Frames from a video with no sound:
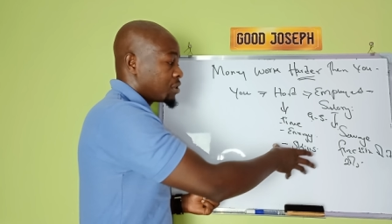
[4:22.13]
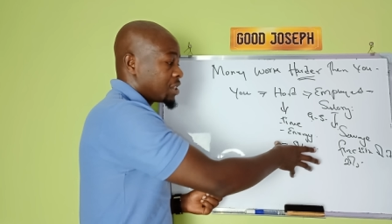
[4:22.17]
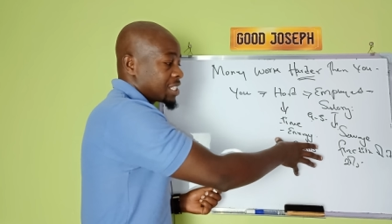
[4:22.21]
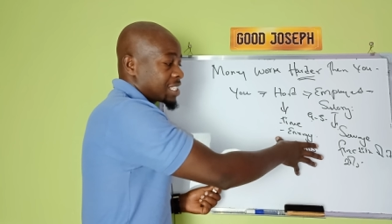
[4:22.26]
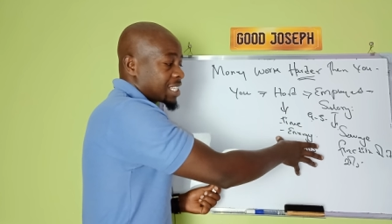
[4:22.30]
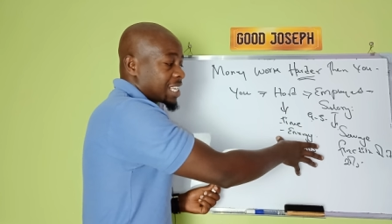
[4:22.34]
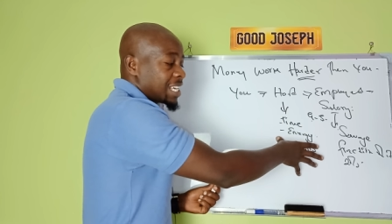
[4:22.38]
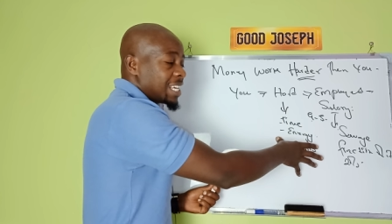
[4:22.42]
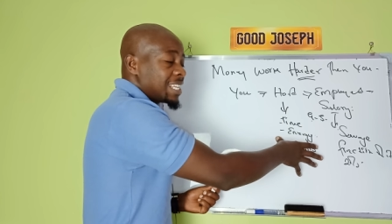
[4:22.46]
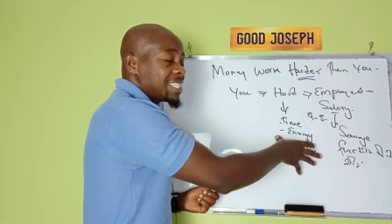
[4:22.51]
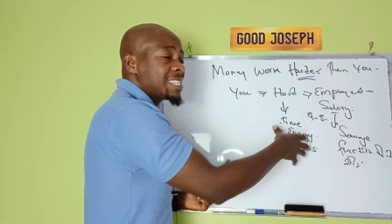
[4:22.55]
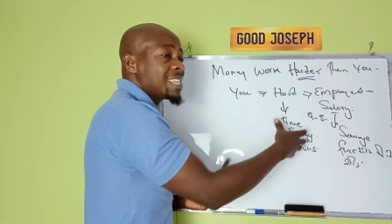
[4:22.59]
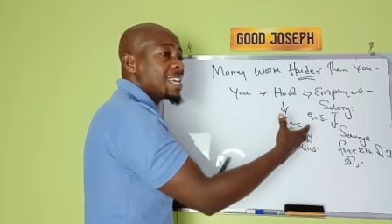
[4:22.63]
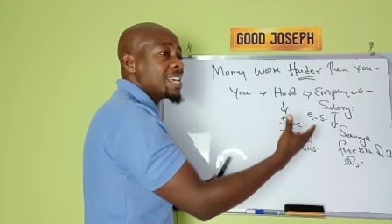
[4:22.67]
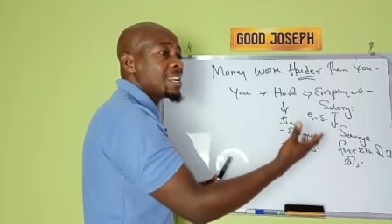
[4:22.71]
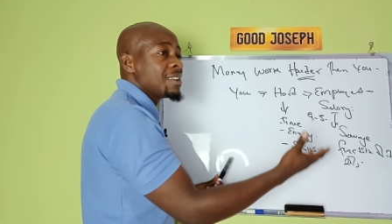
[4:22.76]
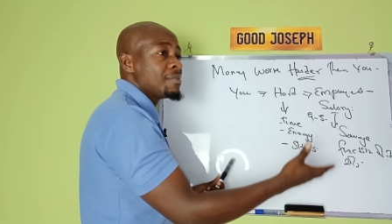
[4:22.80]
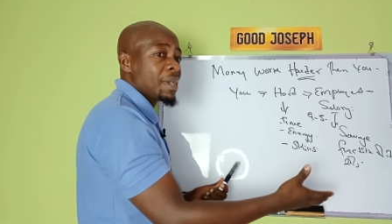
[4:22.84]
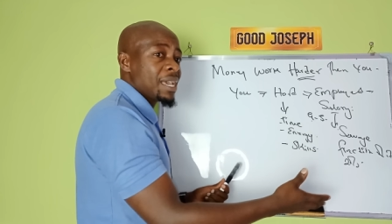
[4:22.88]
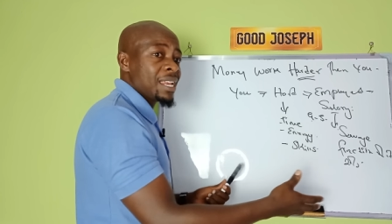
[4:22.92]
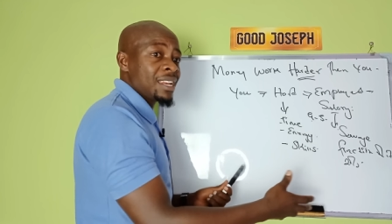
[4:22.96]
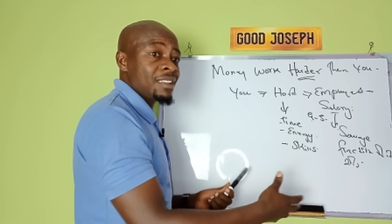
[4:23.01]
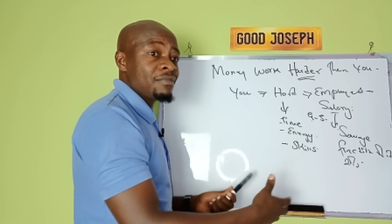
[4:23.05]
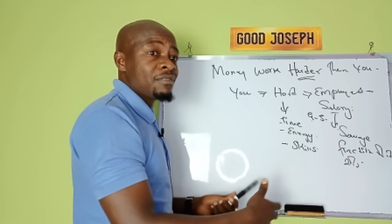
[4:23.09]
The skills, they
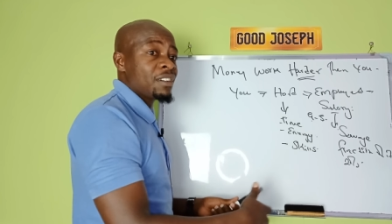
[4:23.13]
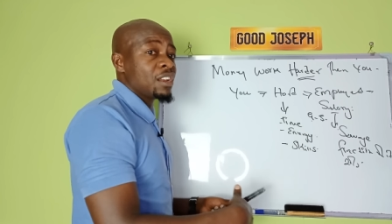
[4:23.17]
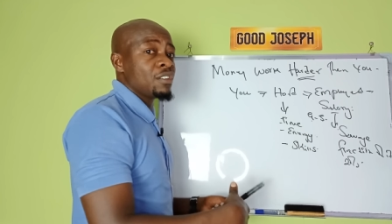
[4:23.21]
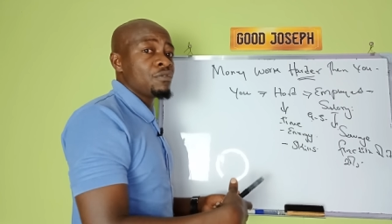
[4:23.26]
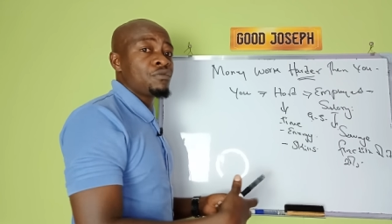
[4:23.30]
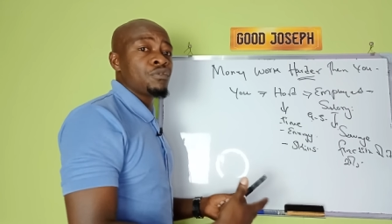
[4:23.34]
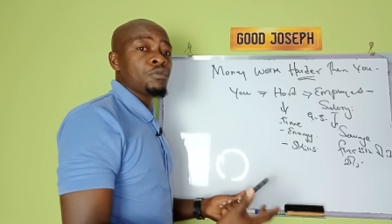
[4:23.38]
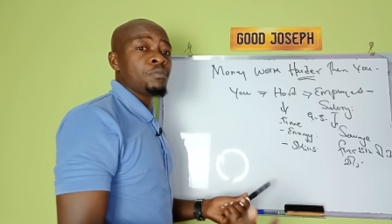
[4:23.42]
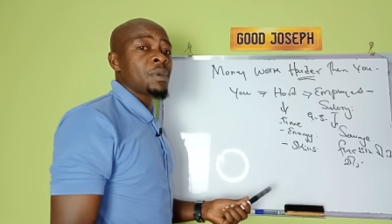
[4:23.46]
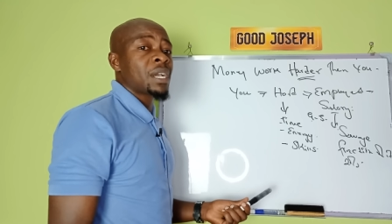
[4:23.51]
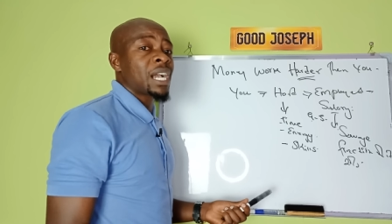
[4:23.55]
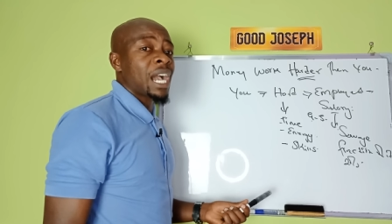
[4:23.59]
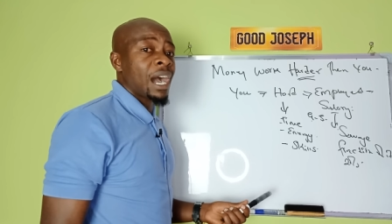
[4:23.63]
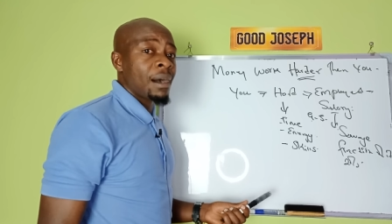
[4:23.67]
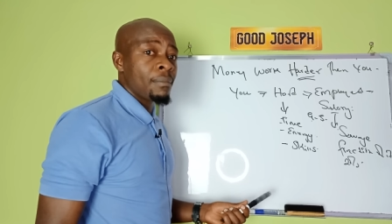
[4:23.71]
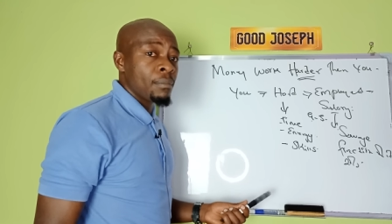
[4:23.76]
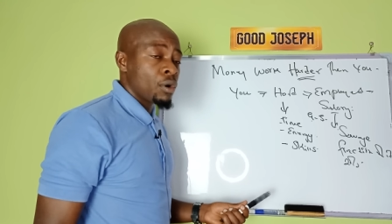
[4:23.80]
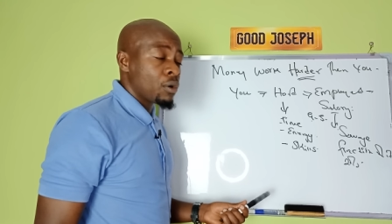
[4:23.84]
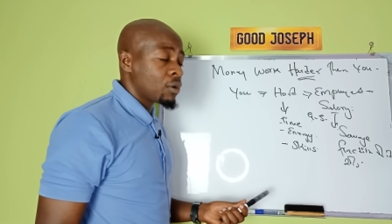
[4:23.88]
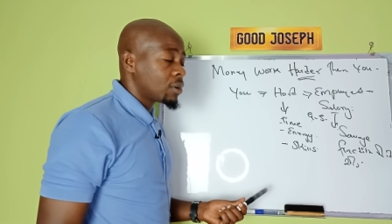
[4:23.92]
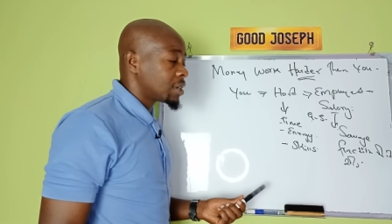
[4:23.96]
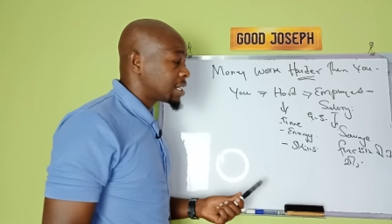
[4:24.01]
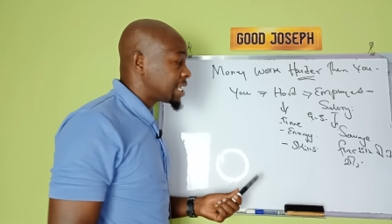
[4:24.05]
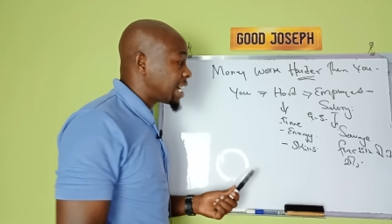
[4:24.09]
remain even if you become
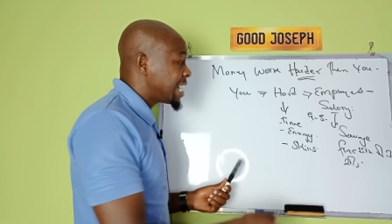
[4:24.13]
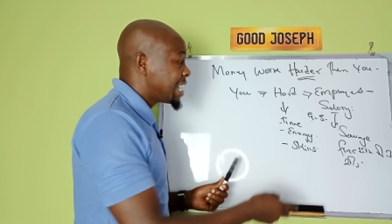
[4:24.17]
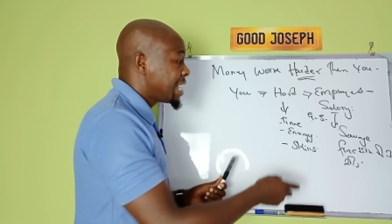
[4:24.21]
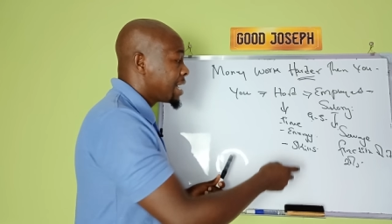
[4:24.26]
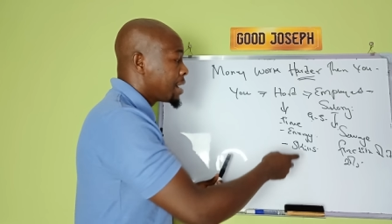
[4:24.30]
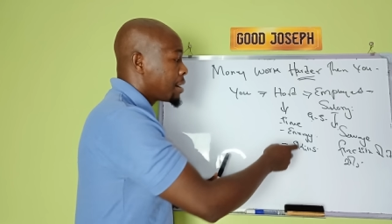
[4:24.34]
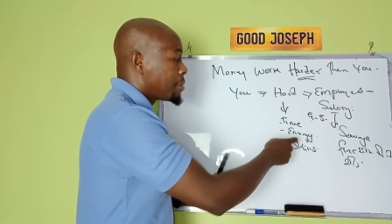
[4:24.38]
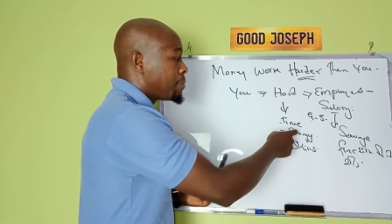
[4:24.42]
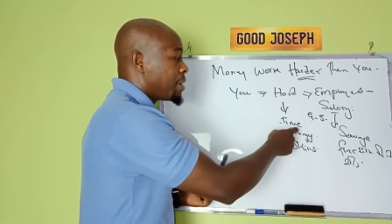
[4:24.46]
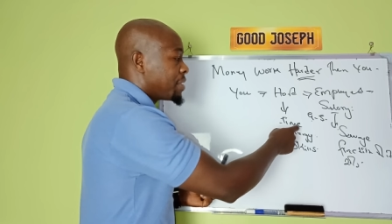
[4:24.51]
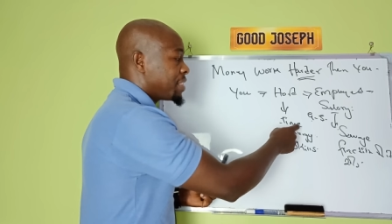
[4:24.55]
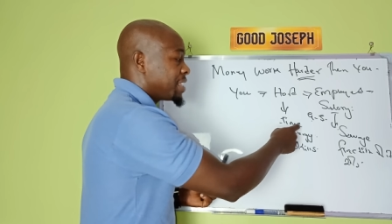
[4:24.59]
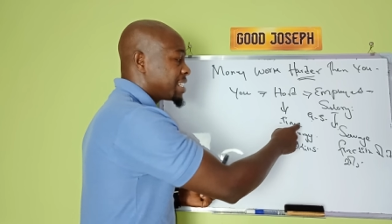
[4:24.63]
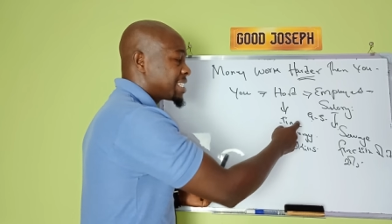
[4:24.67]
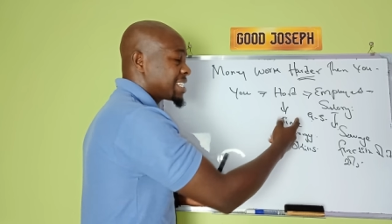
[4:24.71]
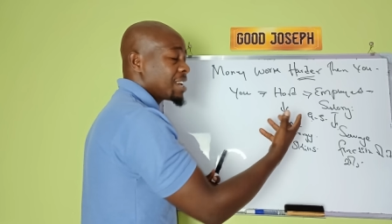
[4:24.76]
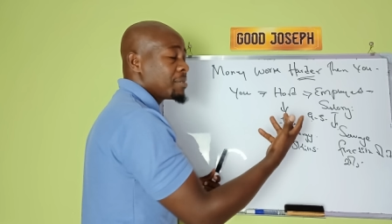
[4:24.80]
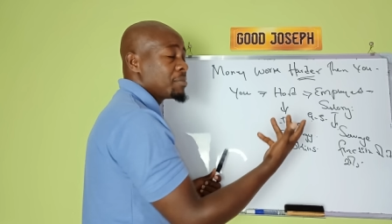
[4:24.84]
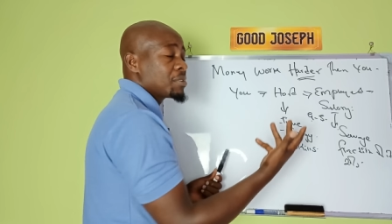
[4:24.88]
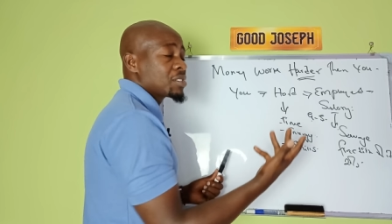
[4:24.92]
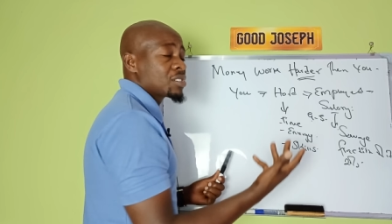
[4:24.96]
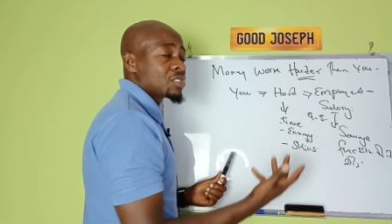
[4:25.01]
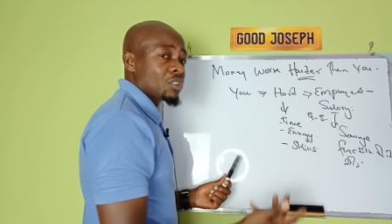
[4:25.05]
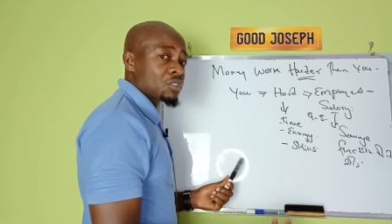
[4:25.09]
older, but the
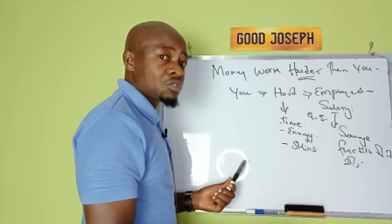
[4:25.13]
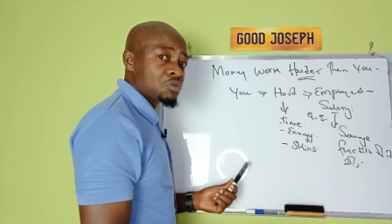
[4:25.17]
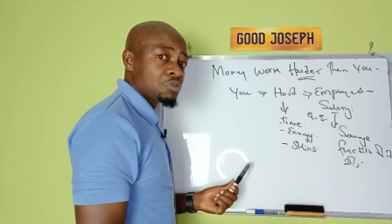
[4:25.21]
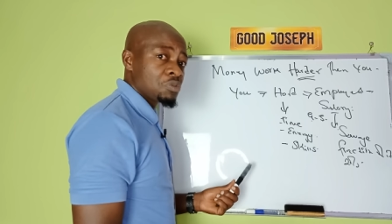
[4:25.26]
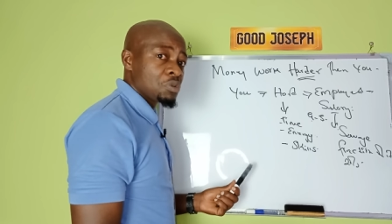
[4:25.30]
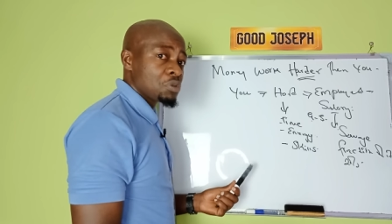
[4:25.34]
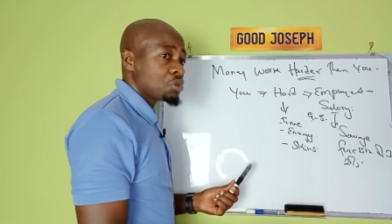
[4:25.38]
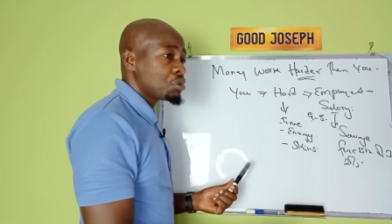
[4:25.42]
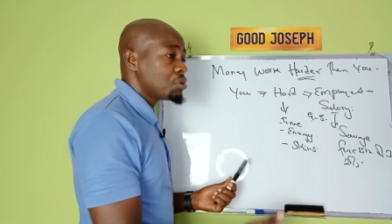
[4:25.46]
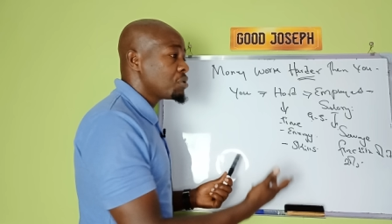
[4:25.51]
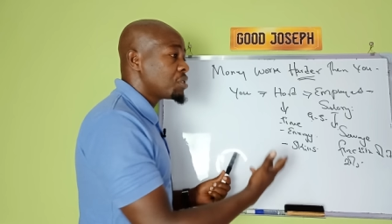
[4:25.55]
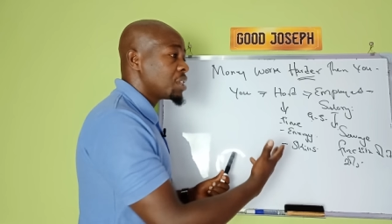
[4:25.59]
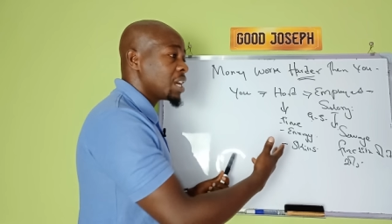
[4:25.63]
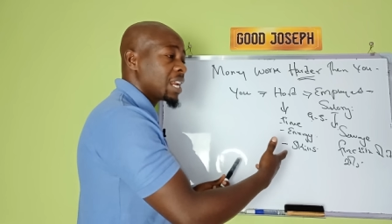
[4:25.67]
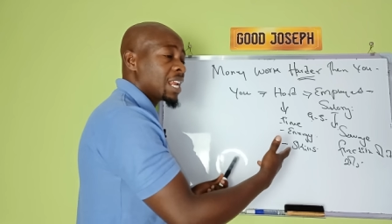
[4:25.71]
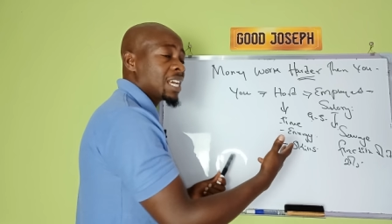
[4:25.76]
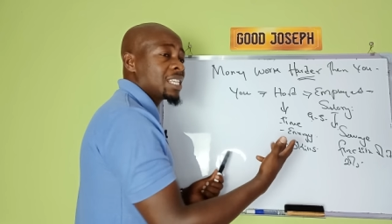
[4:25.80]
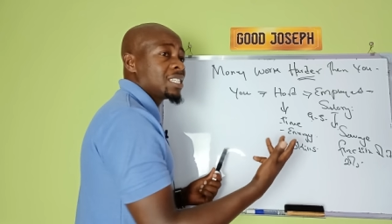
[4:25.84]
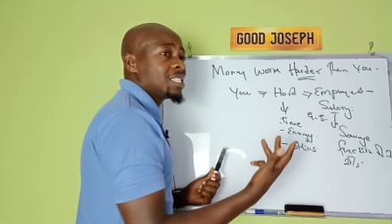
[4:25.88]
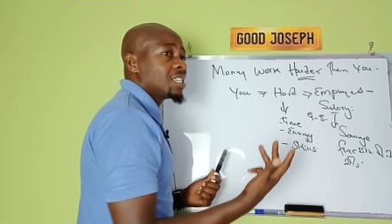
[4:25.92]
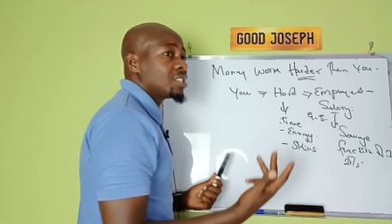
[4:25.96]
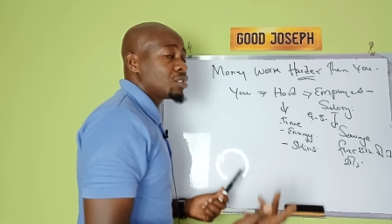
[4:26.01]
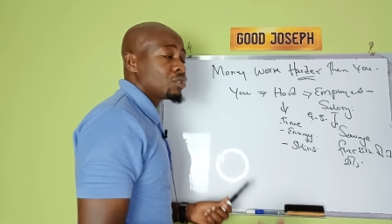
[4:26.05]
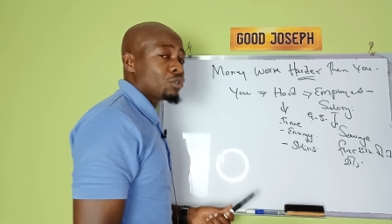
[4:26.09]
time is not with you, the
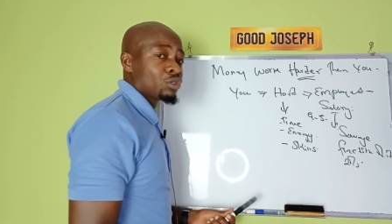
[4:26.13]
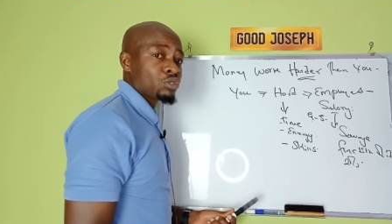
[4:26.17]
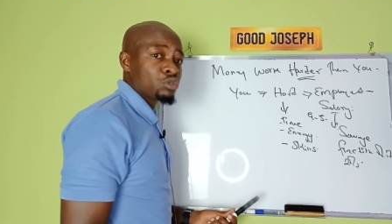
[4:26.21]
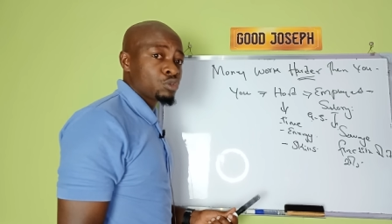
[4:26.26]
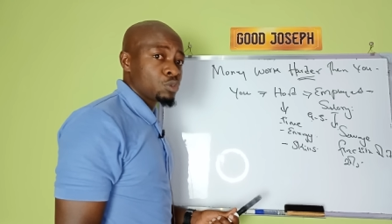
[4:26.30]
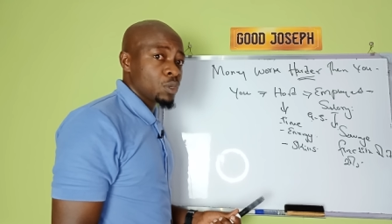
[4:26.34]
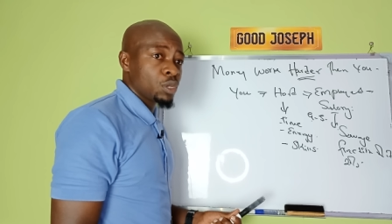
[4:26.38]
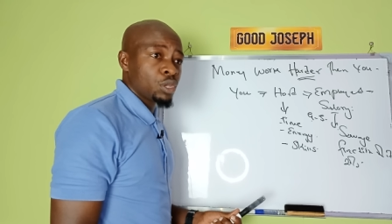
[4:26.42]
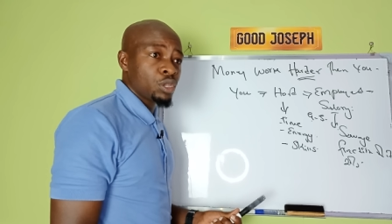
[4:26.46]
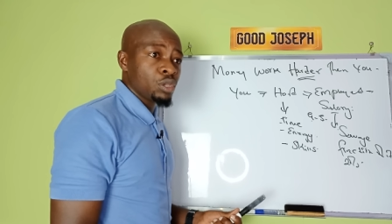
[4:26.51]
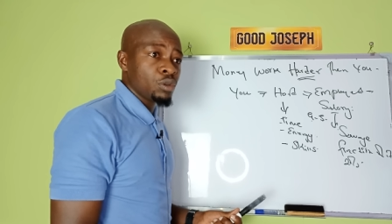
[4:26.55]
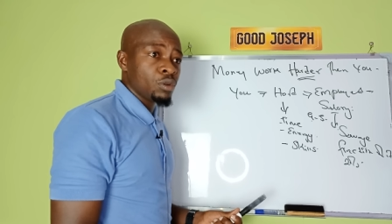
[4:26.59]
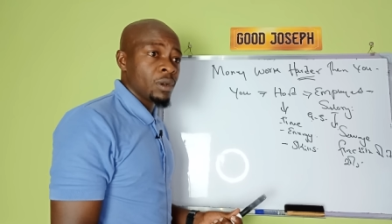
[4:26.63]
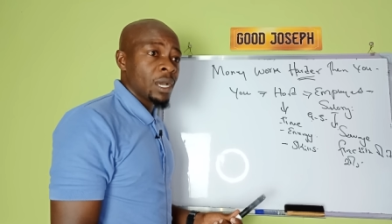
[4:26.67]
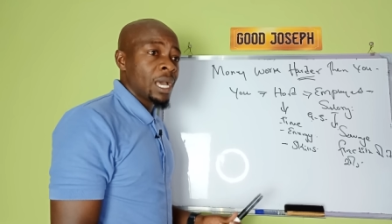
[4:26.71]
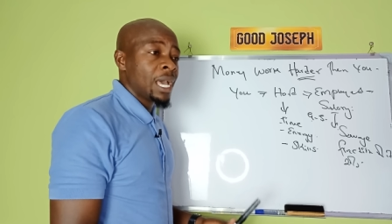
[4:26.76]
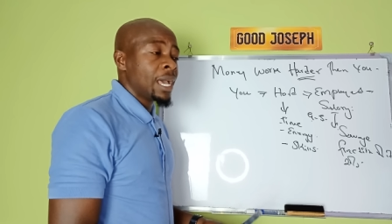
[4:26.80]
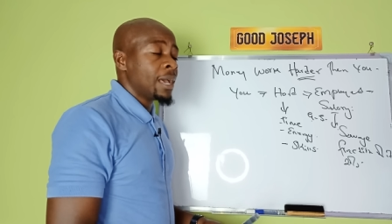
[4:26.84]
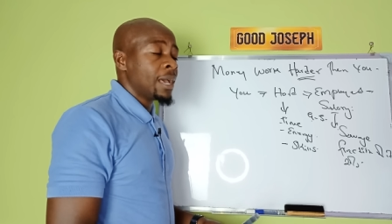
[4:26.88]
energy is not with you.